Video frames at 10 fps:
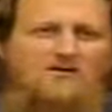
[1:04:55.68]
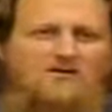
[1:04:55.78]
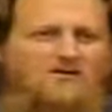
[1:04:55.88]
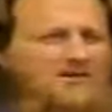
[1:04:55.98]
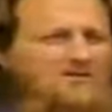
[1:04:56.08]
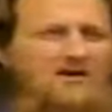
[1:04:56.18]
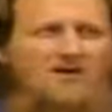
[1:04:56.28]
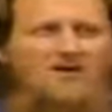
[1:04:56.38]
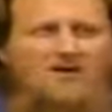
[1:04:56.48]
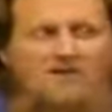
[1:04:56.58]
Doesn't it
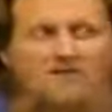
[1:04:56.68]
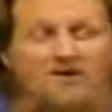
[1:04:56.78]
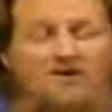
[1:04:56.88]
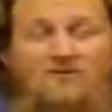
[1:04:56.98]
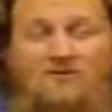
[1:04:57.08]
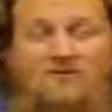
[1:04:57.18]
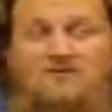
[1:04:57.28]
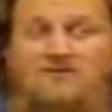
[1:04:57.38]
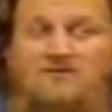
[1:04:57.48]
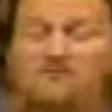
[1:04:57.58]
make you think that maybe
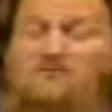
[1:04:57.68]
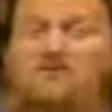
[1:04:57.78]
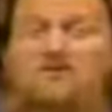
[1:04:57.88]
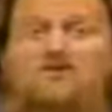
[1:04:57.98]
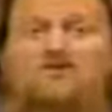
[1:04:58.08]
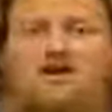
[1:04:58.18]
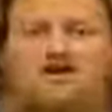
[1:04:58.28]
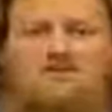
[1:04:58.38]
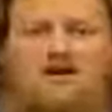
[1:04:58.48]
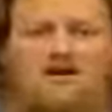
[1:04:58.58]
there's some
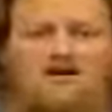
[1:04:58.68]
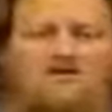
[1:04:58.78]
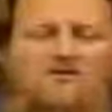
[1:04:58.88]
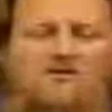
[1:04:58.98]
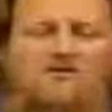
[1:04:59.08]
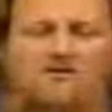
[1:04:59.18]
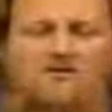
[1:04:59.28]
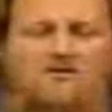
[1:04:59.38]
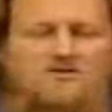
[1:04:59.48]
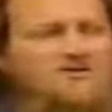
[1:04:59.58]
design behind all of
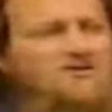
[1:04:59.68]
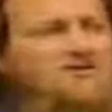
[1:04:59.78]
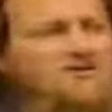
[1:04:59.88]
this?